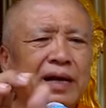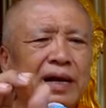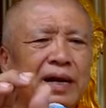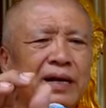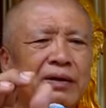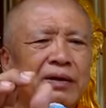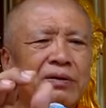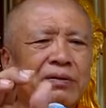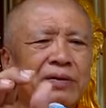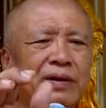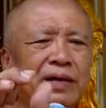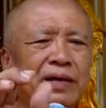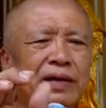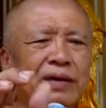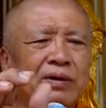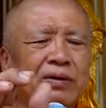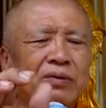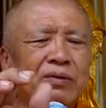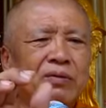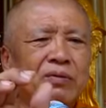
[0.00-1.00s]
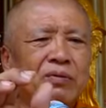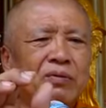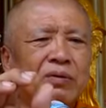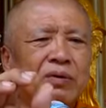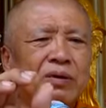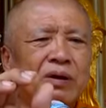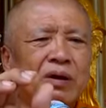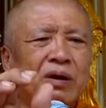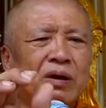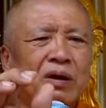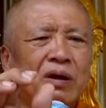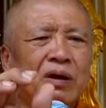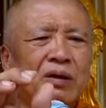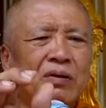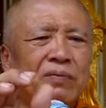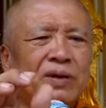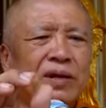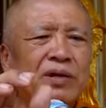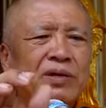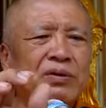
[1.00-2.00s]
And knowing,
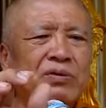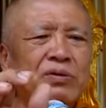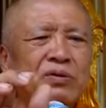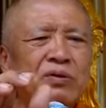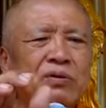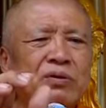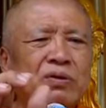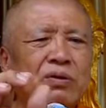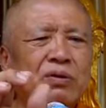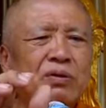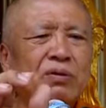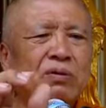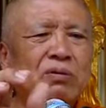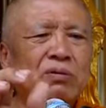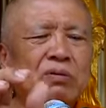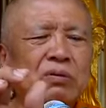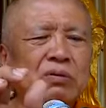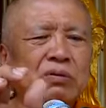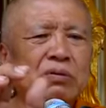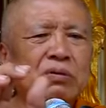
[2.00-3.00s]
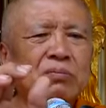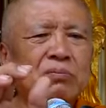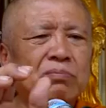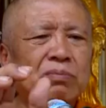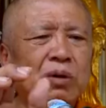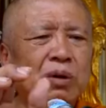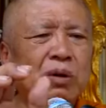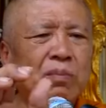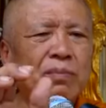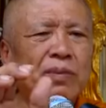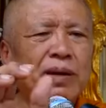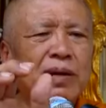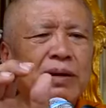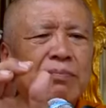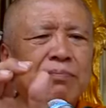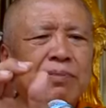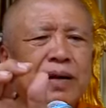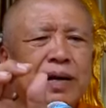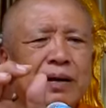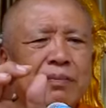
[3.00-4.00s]
when you know
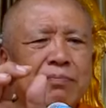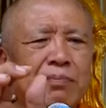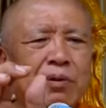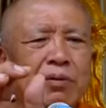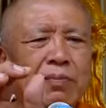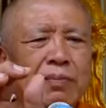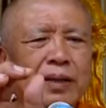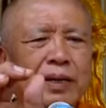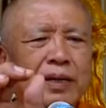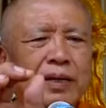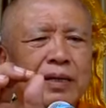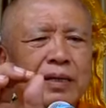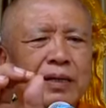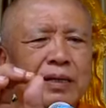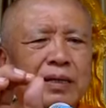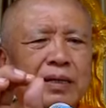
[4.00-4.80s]
moment by moment,